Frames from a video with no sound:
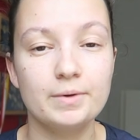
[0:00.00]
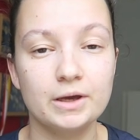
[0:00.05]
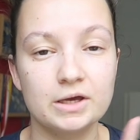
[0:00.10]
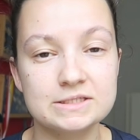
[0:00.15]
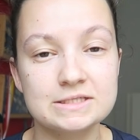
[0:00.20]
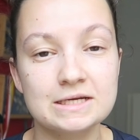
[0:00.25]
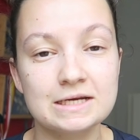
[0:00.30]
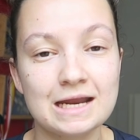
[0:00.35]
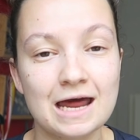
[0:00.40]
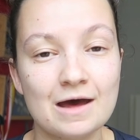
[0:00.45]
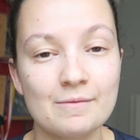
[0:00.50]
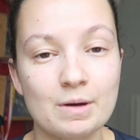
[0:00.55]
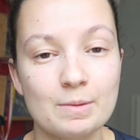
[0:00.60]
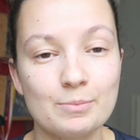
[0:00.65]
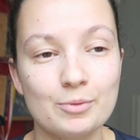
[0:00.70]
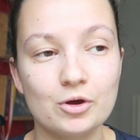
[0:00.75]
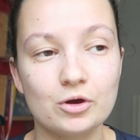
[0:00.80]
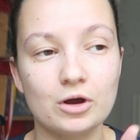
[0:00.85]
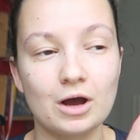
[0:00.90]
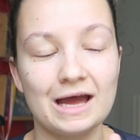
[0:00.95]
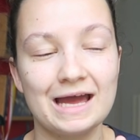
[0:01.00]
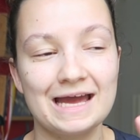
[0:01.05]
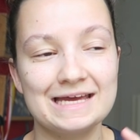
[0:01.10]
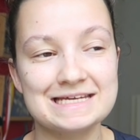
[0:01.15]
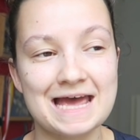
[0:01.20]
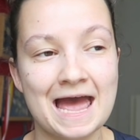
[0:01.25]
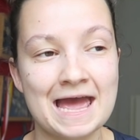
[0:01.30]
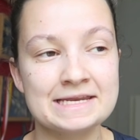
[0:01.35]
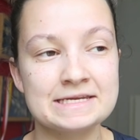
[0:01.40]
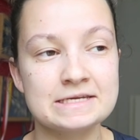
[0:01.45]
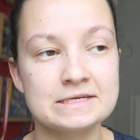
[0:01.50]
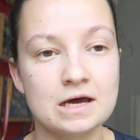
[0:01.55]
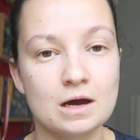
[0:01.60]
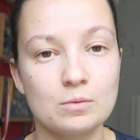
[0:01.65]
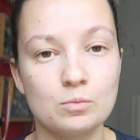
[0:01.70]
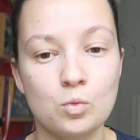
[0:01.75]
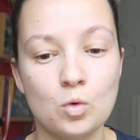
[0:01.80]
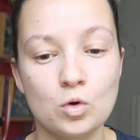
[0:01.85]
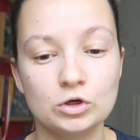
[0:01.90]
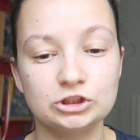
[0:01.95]
Because I didn't have my book, I had ended
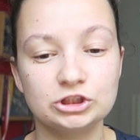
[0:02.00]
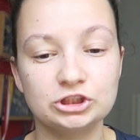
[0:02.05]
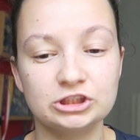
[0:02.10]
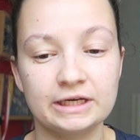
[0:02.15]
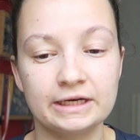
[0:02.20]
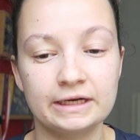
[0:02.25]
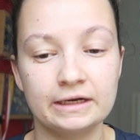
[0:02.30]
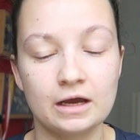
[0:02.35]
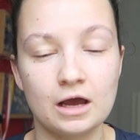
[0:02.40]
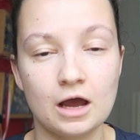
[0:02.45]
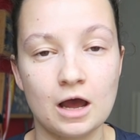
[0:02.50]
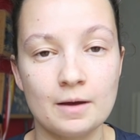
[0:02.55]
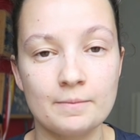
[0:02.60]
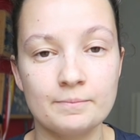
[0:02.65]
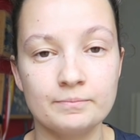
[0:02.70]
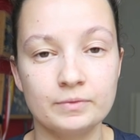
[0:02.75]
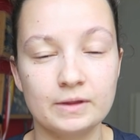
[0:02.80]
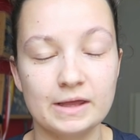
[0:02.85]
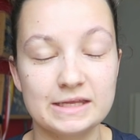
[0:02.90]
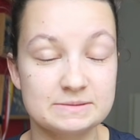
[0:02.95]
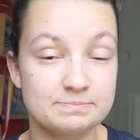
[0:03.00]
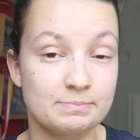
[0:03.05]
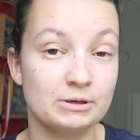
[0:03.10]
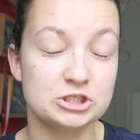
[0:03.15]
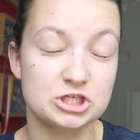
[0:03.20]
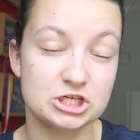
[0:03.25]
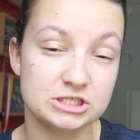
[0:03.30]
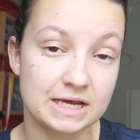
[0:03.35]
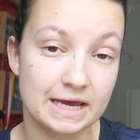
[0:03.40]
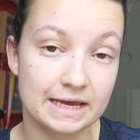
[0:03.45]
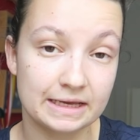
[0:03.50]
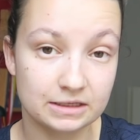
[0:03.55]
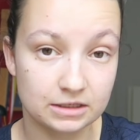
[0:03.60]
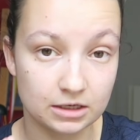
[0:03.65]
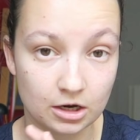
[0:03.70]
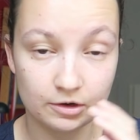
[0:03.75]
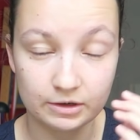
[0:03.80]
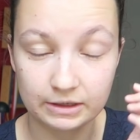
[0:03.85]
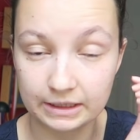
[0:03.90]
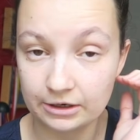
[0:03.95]
up watching um, It's Budget Day
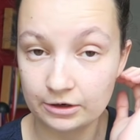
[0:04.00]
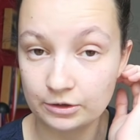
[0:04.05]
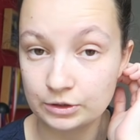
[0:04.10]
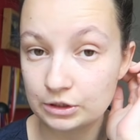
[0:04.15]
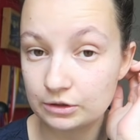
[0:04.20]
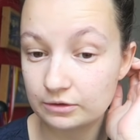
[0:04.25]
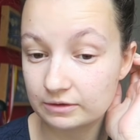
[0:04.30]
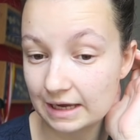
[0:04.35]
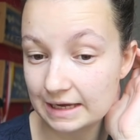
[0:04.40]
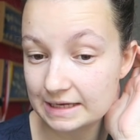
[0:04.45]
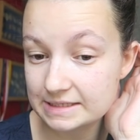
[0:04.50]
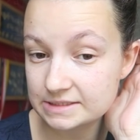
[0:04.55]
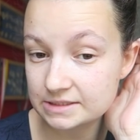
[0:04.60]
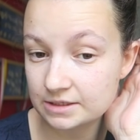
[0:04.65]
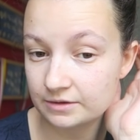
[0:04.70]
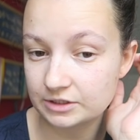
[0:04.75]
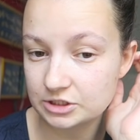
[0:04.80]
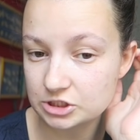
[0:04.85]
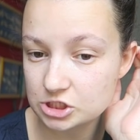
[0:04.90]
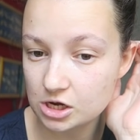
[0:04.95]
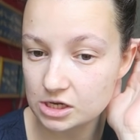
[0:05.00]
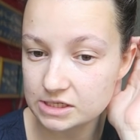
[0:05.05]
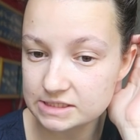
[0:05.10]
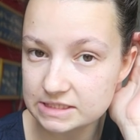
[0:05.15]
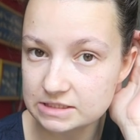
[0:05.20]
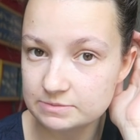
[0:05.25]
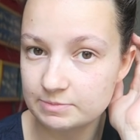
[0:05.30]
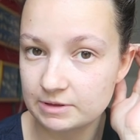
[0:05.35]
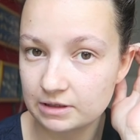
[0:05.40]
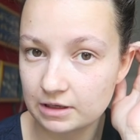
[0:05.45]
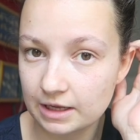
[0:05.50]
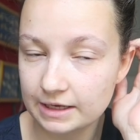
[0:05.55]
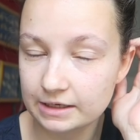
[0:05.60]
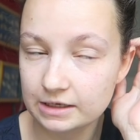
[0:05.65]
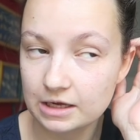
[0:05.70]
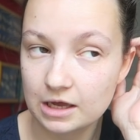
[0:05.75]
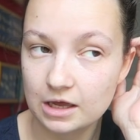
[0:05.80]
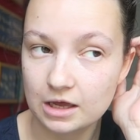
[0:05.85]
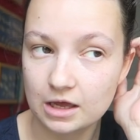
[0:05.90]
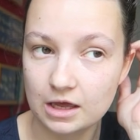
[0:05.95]
currently here in the UK, so the chance has been like